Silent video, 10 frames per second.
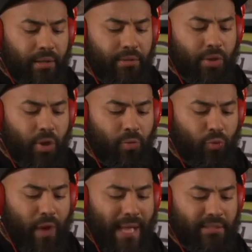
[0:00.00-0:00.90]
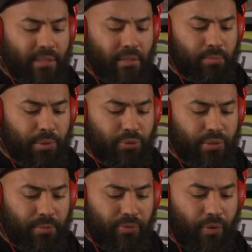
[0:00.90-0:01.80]
the term ratchet,
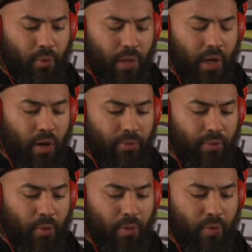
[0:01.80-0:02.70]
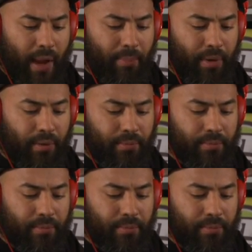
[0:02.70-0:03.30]
Boosie, before we wrap up.